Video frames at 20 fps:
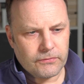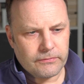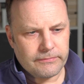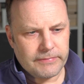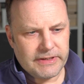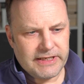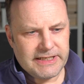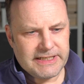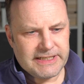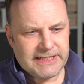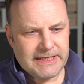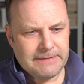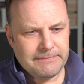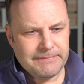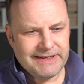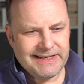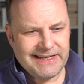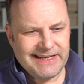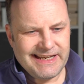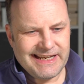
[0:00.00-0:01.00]

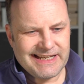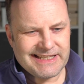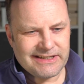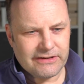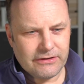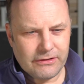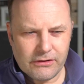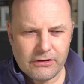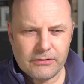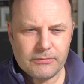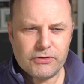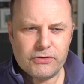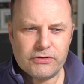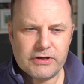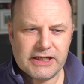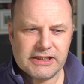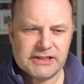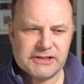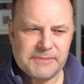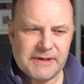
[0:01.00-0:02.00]
PCP is a lot more
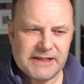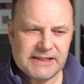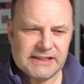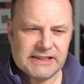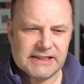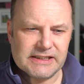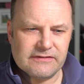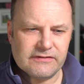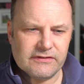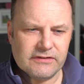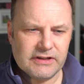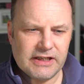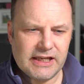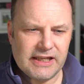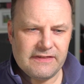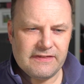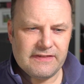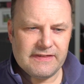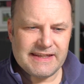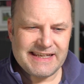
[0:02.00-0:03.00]
expensive
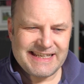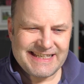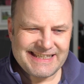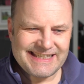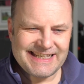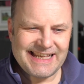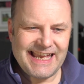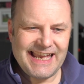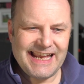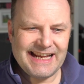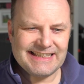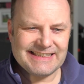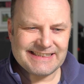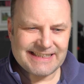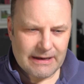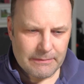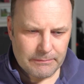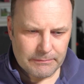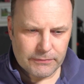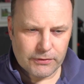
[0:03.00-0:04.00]
in this
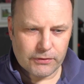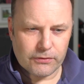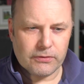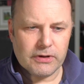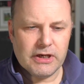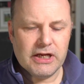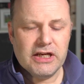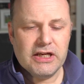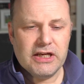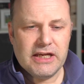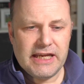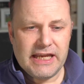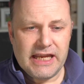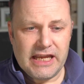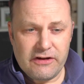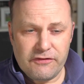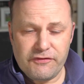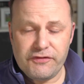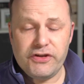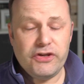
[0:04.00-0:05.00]
example.
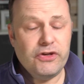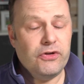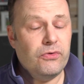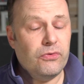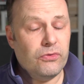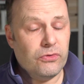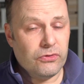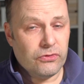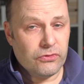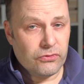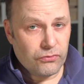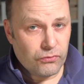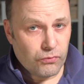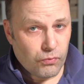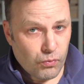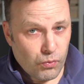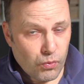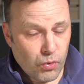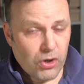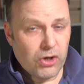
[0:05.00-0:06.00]
If you
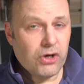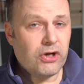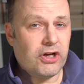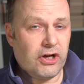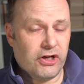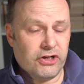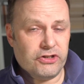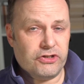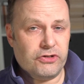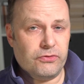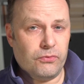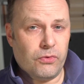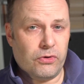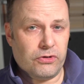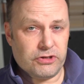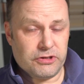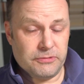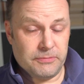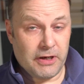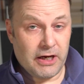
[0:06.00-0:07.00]
were going to
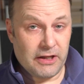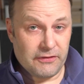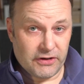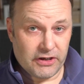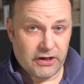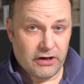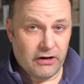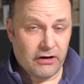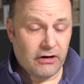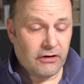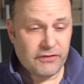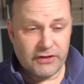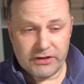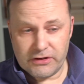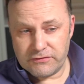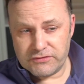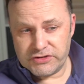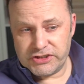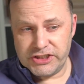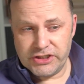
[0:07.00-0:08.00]
want to buy the car, then
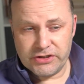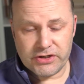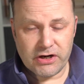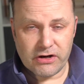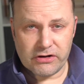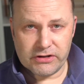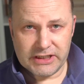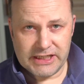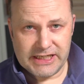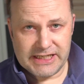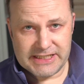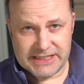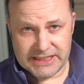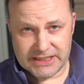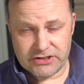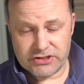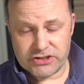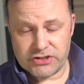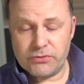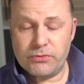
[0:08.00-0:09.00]
obviously you can't lease it,
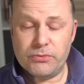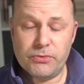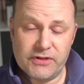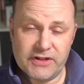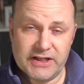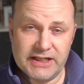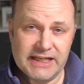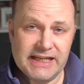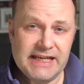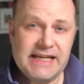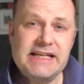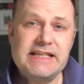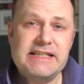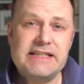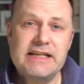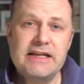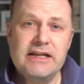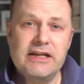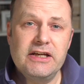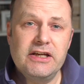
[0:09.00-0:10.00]
because with a
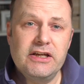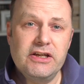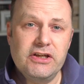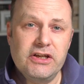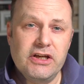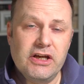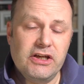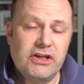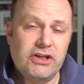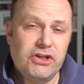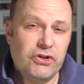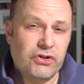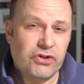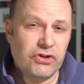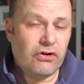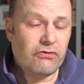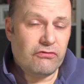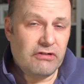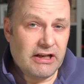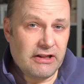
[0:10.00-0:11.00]
lease you're
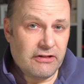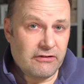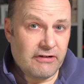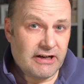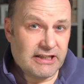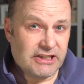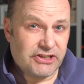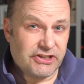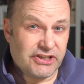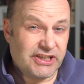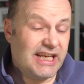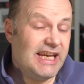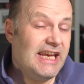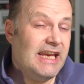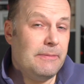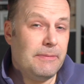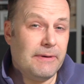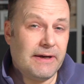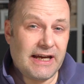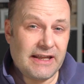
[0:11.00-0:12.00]
not really the registered
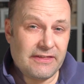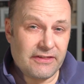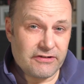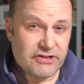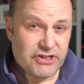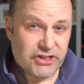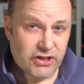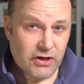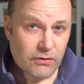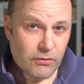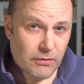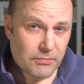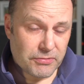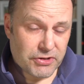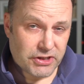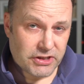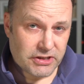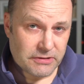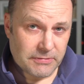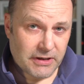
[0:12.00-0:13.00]
keeper and there is no
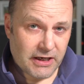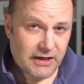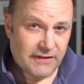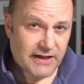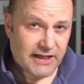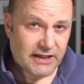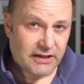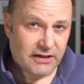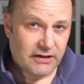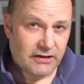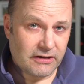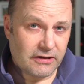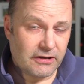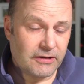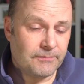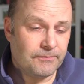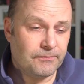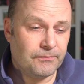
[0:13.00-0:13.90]
option to buy that car.